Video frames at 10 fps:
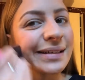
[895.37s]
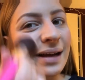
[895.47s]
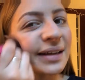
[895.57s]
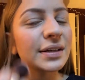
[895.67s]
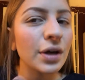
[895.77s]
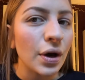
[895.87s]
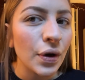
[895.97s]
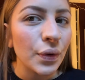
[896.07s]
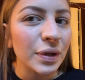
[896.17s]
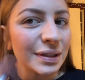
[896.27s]
kind of
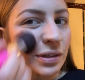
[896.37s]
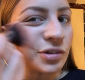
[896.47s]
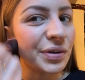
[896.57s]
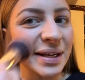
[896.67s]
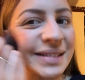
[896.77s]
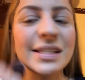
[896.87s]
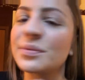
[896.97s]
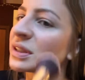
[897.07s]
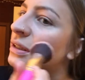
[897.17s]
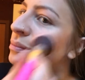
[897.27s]
go a little
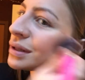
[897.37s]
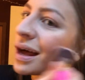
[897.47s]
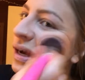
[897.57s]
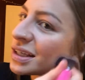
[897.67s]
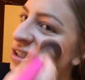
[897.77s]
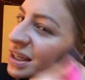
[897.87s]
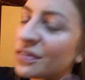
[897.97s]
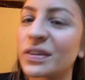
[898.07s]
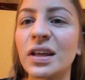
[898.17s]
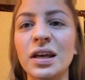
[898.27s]
crazy with the blush. I
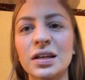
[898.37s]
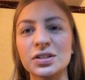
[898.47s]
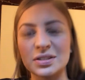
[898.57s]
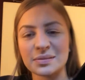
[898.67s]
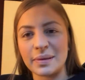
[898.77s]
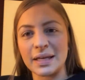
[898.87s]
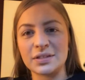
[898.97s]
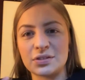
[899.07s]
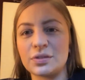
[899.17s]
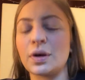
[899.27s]
feel like it just
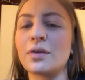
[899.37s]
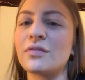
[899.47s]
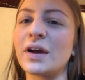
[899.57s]
makes you look